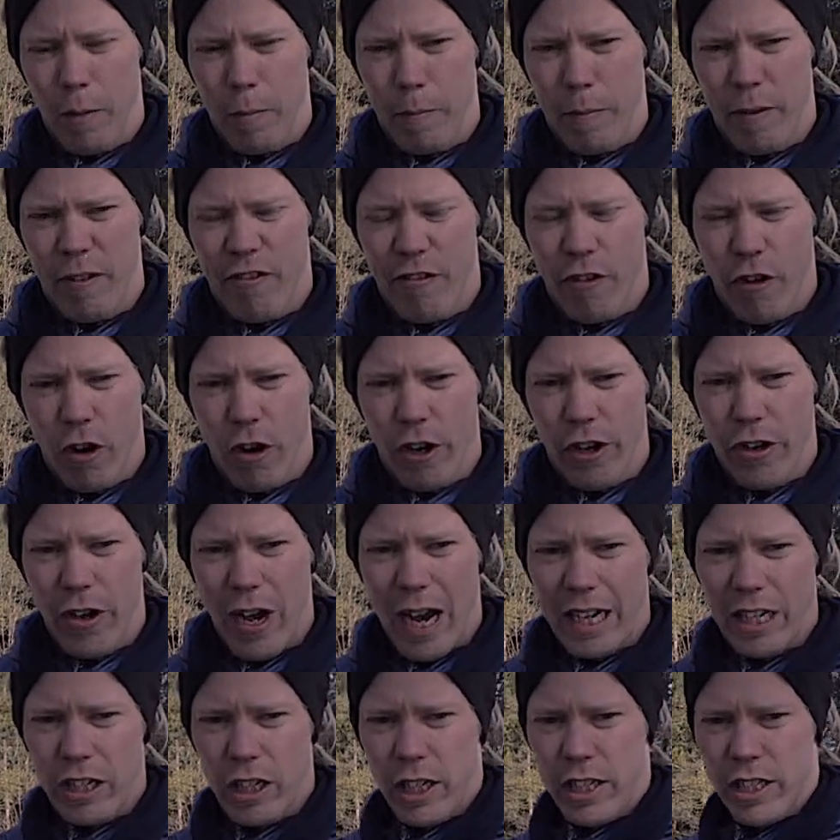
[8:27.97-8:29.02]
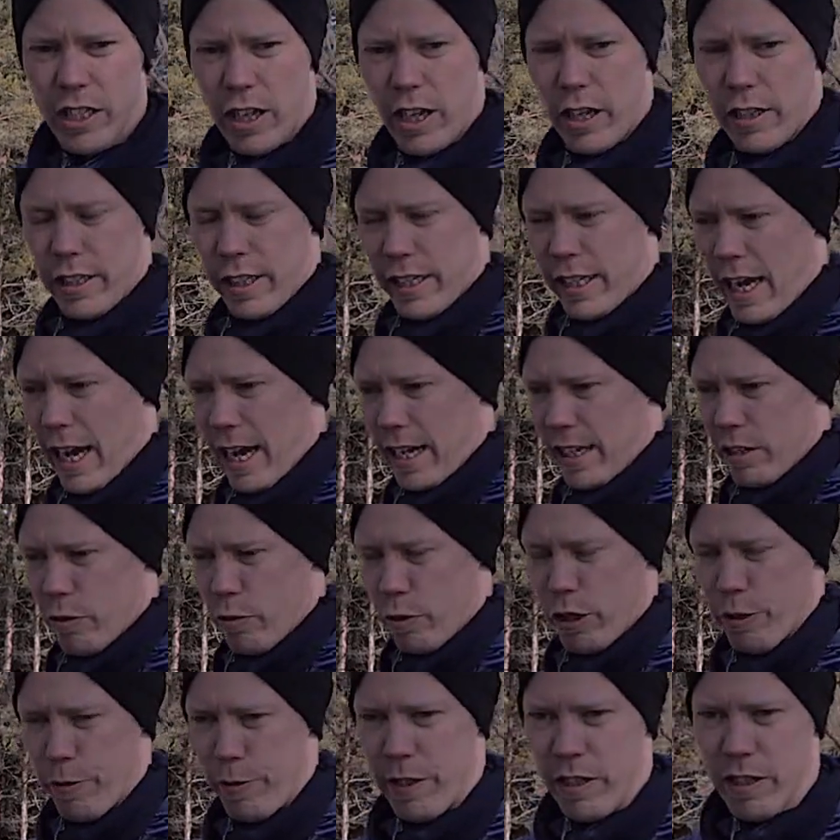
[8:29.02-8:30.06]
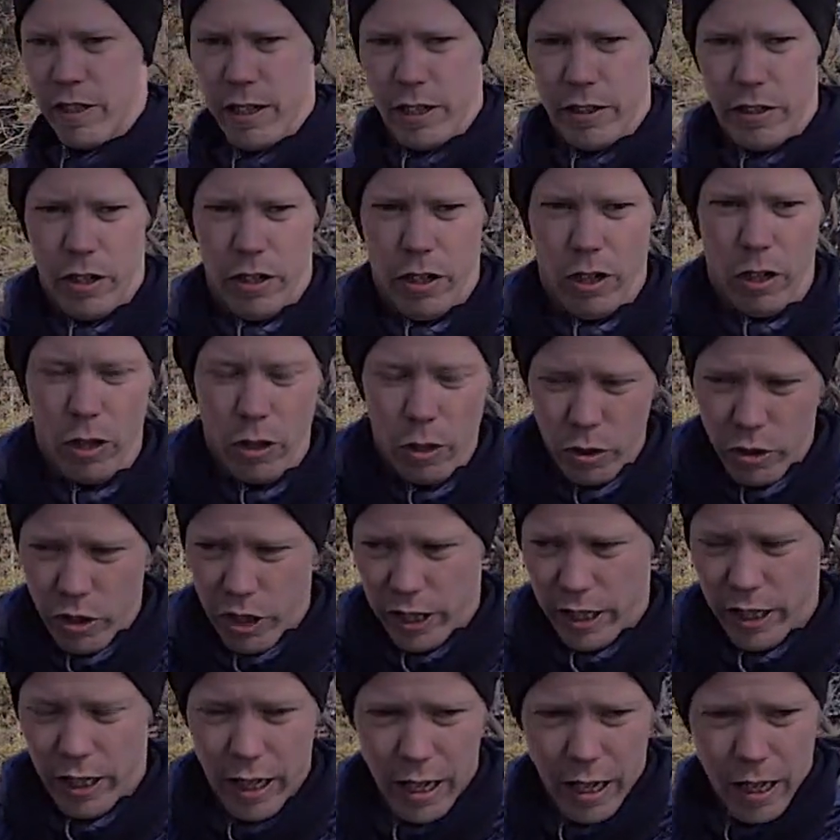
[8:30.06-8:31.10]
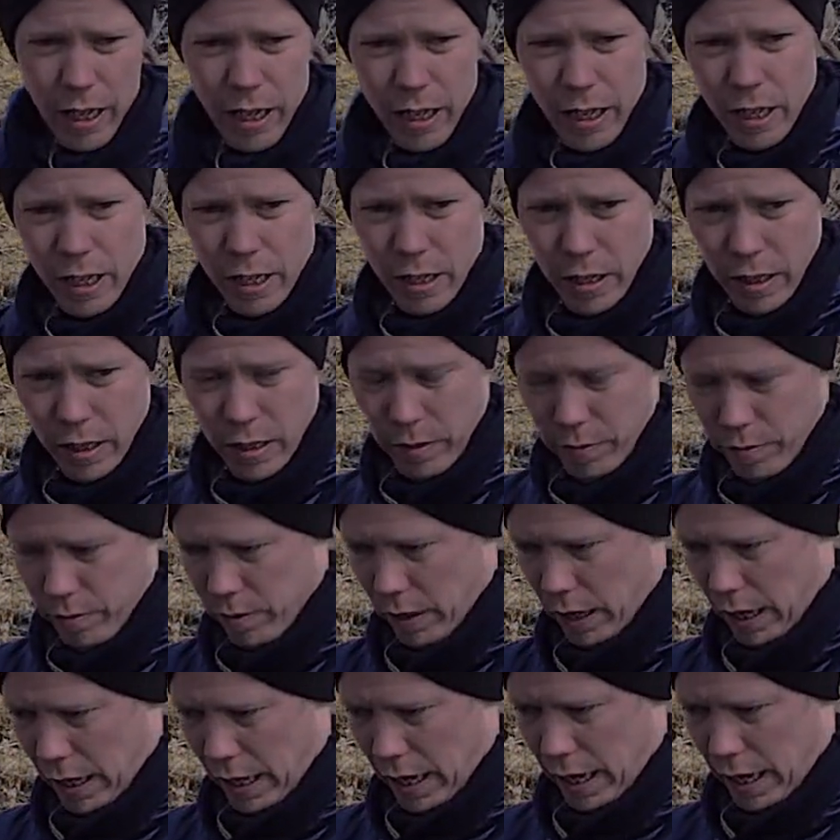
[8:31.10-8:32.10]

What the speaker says: before you actually start the cast, which means that you're losing a